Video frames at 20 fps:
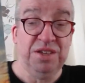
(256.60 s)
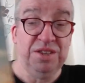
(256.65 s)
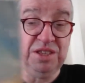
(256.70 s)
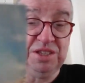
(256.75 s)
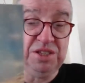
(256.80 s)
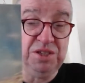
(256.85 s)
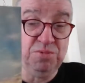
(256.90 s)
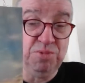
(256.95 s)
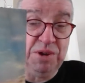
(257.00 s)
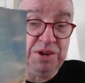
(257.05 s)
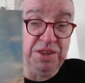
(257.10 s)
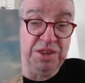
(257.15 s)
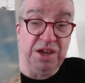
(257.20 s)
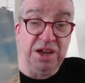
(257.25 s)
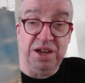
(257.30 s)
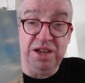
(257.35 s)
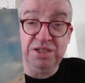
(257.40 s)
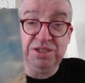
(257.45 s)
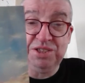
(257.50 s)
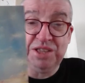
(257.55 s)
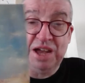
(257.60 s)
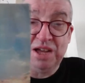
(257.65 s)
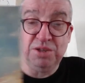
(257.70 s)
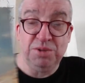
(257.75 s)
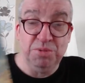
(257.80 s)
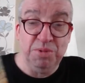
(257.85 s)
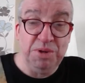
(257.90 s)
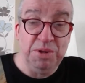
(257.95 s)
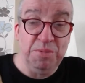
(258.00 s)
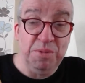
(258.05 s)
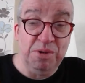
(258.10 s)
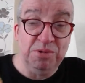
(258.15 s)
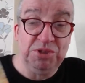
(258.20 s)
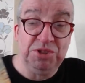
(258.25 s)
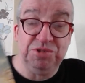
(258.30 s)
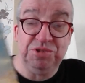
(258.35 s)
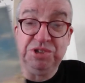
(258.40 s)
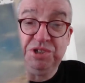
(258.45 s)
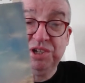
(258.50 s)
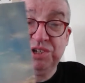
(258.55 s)
is one of the, starts with one of the
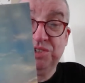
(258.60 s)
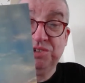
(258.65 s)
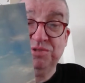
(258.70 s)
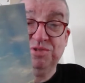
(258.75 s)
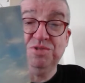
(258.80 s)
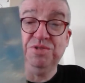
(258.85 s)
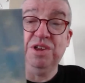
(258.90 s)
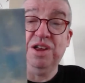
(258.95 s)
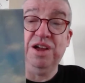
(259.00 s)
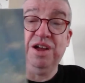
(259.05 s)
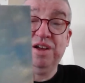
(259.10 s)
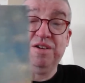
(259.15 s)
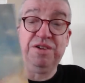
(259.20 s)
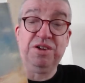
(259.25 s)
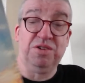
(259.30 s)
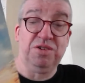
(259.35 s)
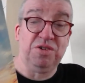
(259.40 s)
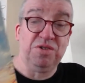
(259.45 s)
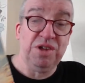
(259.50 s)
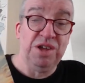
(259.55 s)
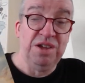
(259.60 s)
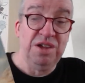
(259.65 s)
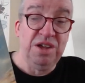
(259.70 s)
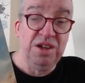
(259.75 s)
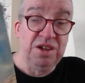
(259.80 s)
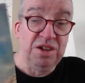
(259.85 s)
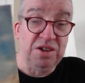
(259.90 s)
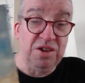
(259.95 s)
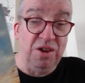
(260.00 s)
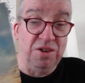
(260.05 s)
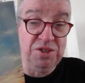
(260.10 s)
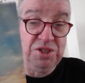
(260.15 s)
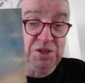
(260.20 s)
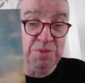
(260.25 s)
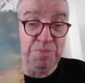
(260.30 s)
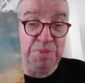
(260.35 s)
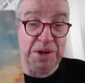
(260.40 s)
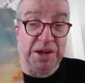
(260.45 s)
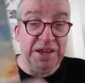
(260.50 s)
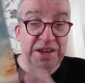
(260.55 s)
most traditional
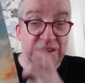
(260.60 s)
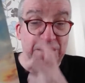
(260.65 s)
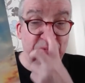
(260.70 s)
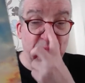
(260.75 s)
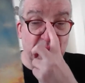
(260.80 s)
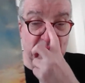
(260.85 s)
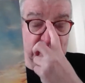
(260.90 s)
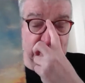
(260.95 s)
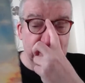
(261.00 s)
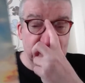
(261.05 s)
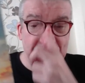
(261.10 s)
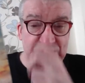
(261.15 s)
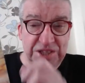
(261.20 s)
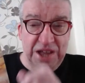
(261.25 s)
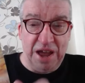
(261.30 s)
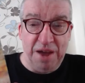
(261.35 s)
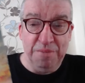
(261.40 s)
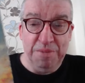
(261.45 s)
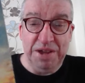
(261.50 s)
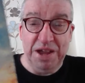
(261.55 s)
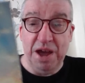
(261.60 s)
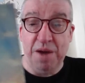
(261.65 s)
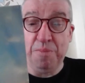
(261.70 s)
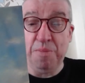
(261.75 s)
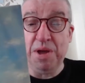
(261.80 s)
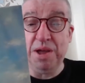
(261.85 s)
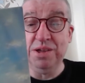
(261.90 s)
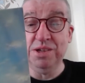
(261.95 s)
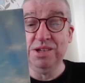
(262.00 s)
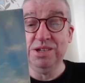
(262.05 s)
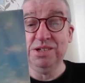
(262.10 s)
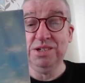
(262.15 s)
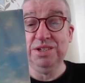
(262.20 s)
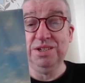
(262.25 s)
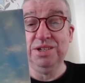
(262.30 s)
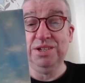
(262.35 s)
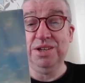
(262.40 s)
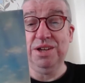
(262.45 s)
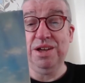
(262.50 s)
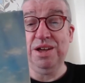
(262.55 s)
concert beginning ones, Start Me Up.
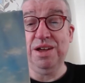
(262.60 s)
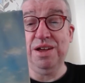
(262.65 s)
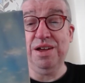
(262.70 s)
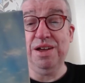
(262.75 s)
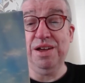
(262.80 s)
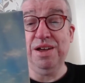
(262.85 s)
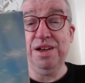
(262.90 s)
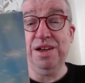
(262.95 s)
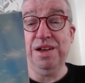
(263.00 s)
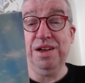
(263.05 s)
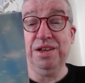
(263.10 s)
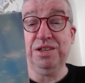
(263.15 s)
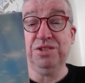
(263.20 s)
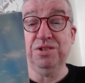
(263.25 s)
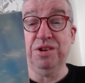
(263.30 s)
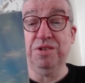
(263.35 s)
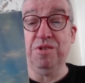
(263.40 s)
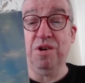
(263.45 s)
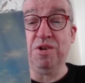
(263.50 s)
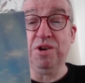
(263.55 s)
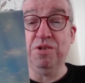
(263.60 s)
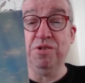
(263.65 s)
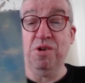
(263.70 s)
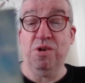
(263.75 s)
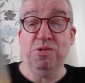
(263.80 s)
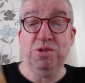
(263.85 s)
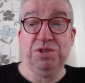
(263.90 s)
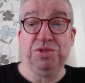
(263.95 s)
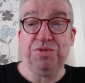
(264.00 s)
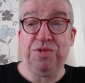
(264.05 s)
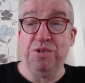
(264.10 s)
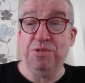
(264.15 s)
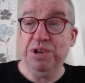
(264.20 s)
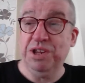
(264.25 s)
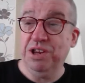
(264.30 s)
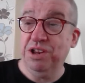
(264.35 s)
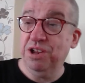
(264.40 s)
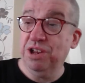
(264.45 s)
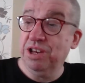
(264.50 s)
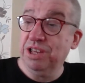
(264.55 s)
It's only Rock and Roll was thrown
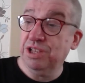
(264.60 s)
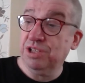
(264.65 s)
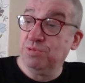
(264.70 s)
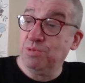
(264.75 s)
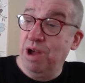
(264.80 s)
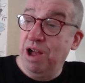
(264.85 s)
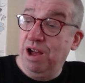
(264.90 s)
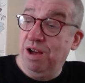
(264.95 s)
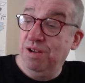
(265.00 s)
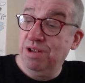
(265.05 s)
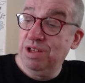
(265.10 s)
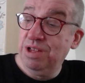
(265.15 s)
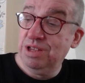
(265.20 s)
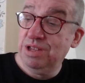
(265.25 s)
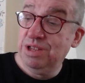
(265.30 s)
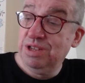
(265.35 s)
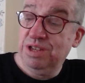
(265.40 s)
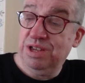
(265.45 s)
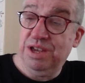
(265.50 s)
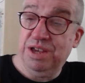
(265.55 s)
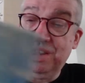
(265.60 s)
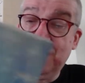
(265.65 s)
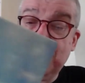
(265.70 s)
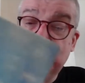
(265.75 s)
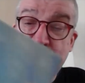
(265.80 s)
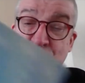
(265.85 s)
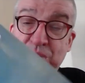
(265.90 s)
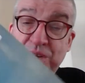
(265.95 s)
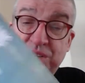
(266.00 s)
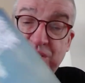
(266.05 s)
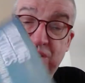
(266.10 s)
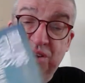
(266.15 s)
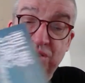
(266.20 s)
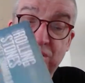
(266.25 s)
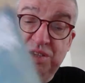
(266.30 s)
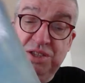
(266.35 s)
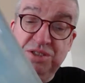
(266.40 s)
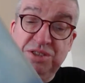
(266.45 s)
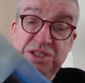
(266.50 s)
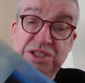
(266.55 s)
in early as well, and that's pretty
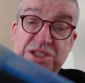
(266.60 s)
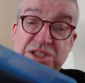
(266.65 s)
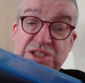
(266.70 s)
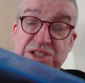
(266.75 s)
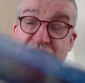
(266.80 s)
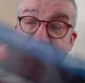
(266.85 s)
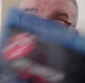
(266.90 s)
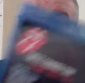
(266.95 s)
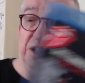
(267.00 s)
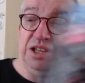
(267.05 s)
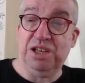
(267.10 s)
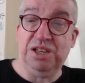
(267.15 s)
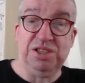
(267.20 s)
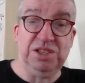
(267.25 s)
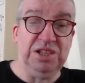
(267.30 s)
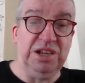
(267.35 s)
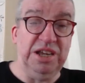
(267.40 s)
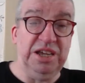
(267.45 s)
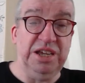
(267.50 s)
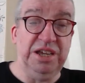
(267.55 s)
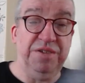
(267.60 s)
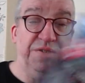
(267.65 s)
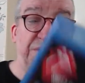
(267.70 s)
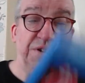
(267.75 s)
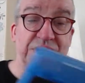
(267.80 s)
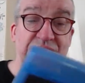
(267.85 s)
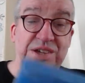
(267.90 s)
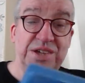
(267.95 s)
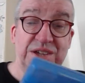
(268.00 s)
good. This is in a sleeve,